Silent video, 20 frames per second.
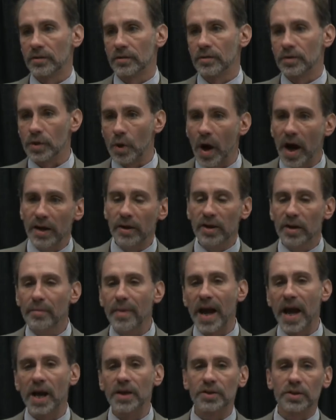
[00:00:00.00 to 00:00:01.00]
So I could
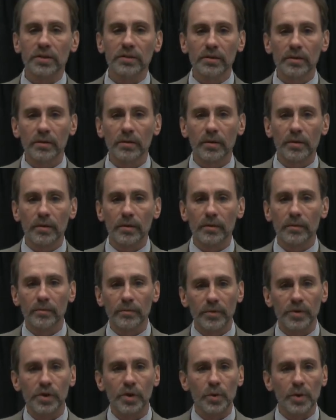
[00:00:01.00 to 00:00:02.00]
imagine
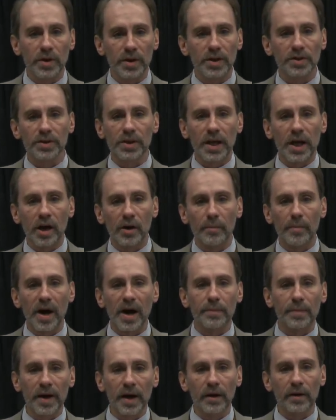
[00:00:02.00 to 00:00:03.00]
doing this to help
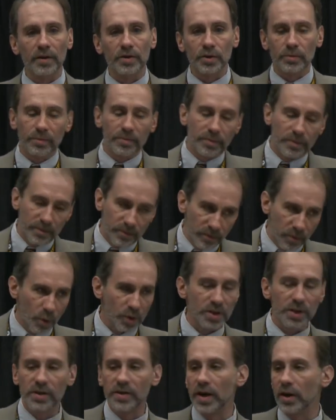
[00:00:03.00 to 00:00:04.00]
my parents.
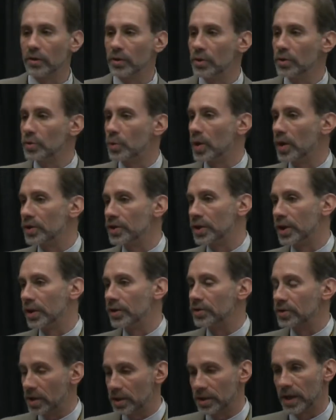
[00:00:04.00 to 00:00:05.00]
Fortunately, they don't use
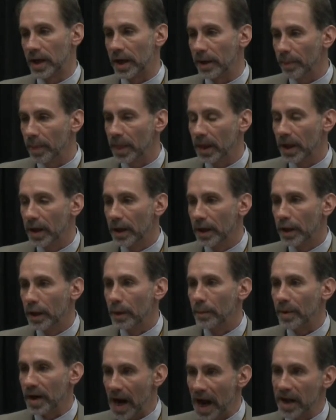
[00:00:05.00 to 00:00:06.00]
wheelchairs yet,
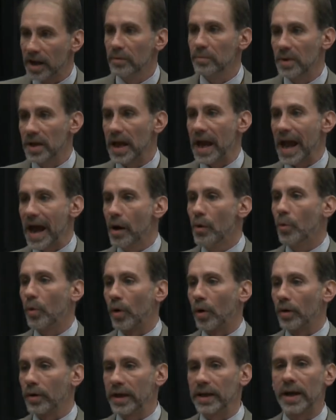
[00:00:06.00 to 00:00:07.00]
but I could be at
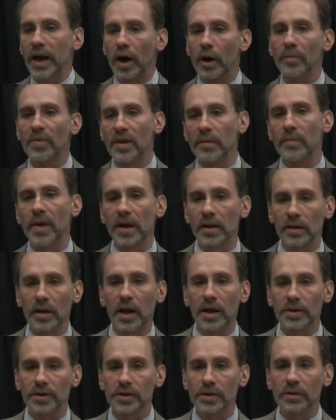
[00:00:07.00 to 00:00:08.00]
work and help them make
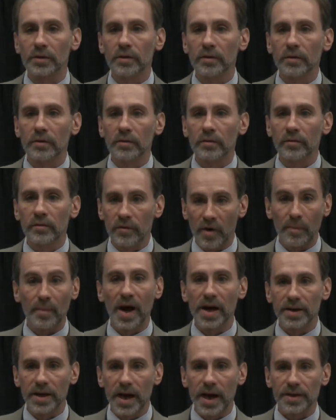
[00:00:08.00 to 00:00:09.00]
lunch from
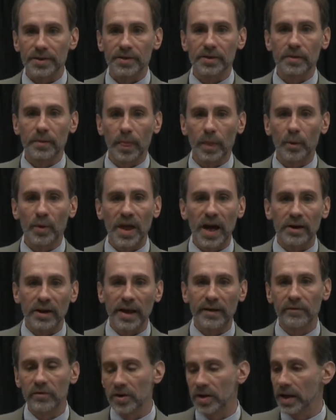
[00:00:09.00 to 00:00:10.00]
my desk without
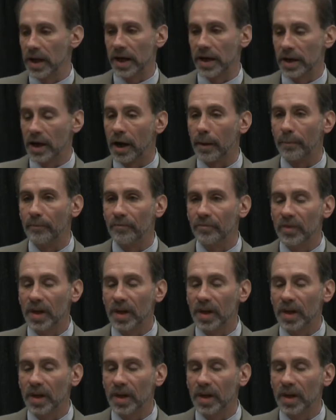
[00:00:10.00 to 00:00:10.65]
ever getting up.